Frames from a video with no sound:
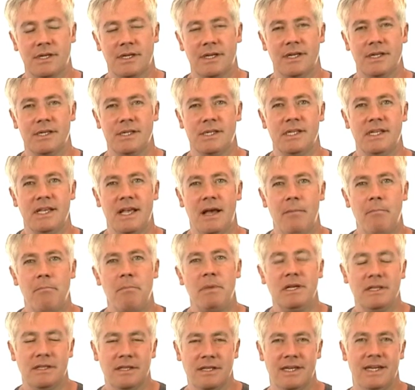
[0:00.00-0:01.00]
is the
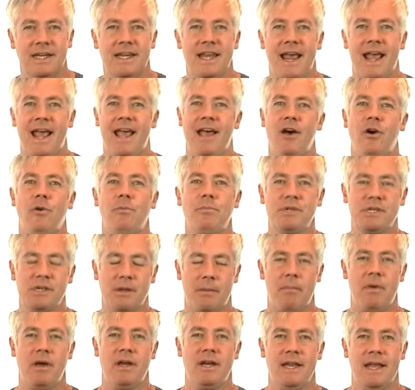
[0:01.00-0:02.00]
ability to help
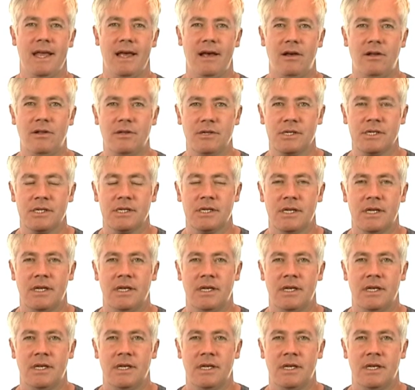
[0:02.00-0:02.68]
somebody else,